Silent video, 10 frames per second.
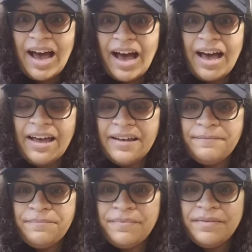A,
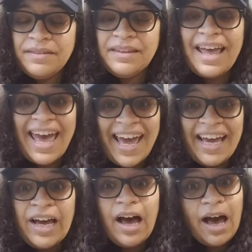e,
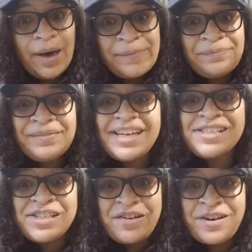and
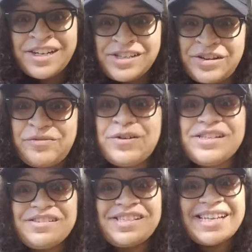so on and so forth.
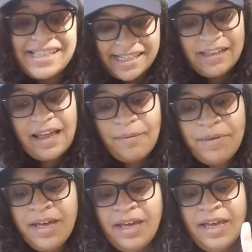So
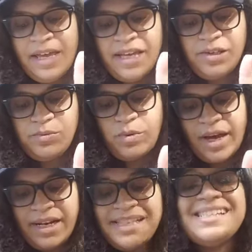sensillum is
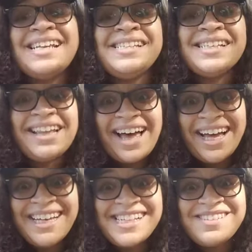one,
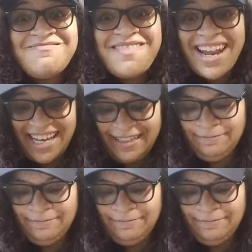sensilla is many.